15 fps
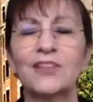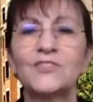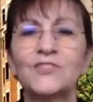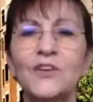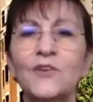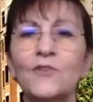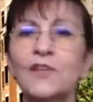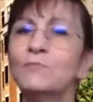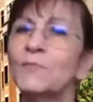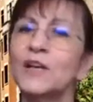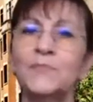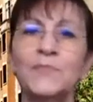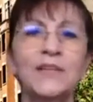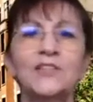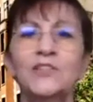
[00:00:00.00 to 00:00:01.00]
So it
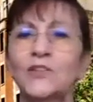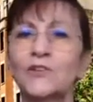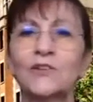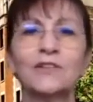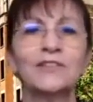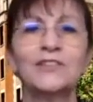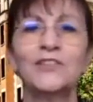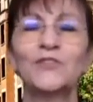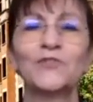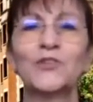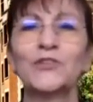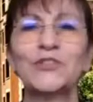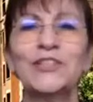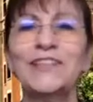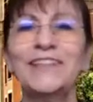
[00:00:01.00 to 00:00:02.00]
might be in your
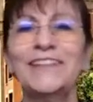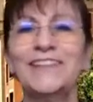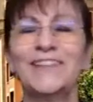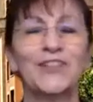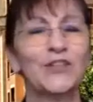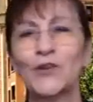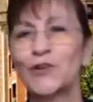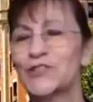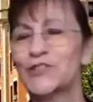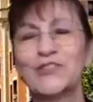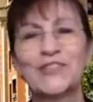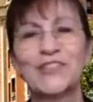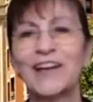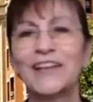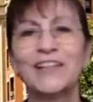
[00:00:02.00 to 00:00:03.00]
university, your
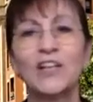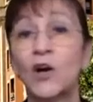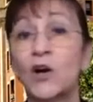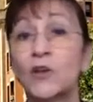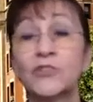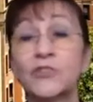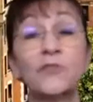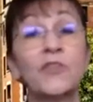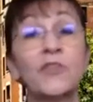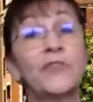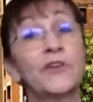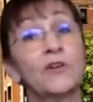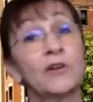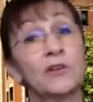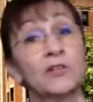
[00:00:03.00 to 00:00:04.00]
society also,
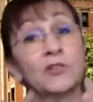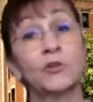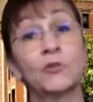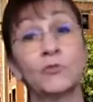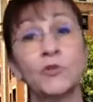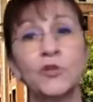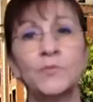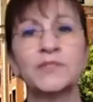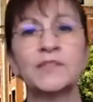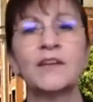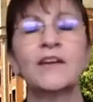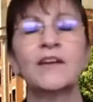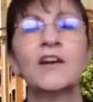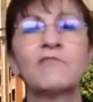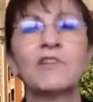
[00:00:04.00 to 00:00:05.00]
that there are groups
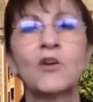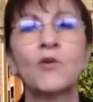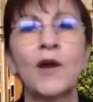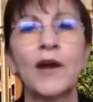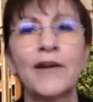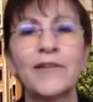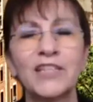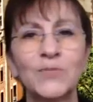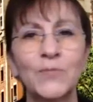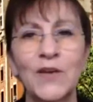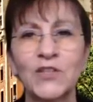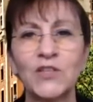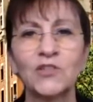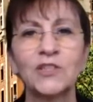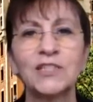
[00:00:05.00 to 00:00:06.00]
requiring
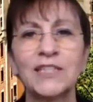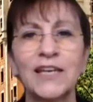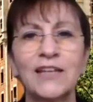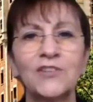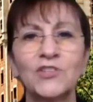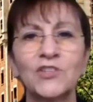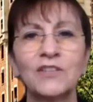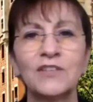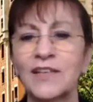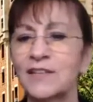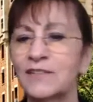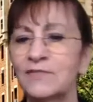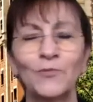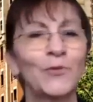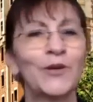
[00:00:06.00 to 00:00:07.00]
special attention
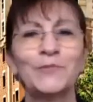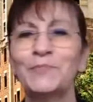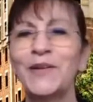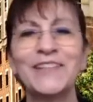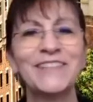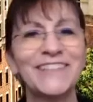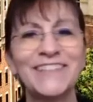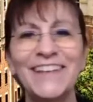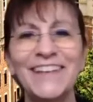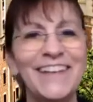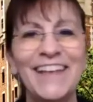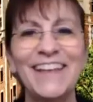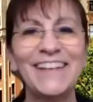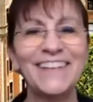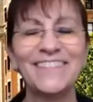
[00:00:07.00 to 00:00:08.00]
that weren't mentioned
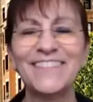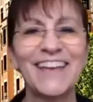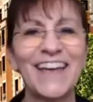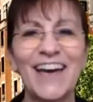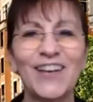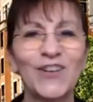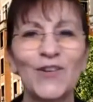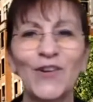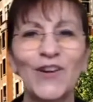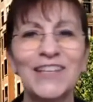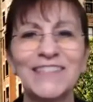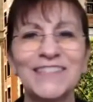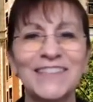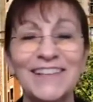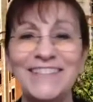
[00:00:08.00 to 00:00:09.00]
in any of the
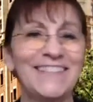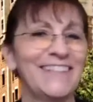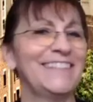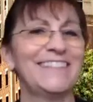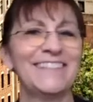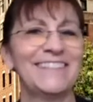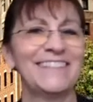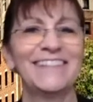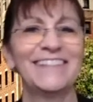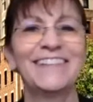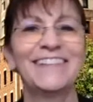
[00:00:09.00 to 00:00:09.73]
categories I just